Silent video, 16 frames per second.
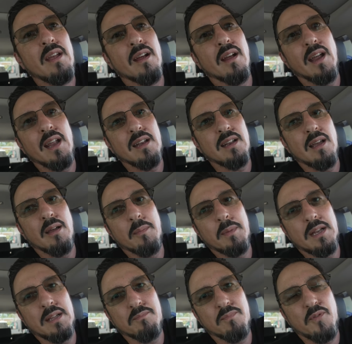All right, I'm
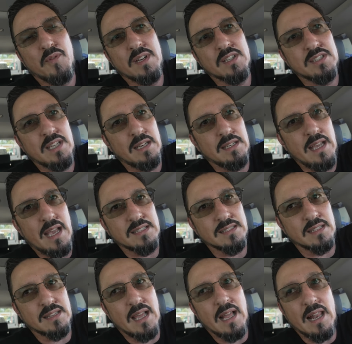gonna finish getting
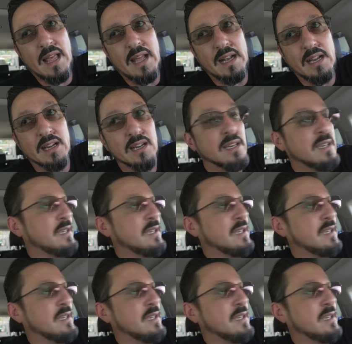gas, get the hell out of here.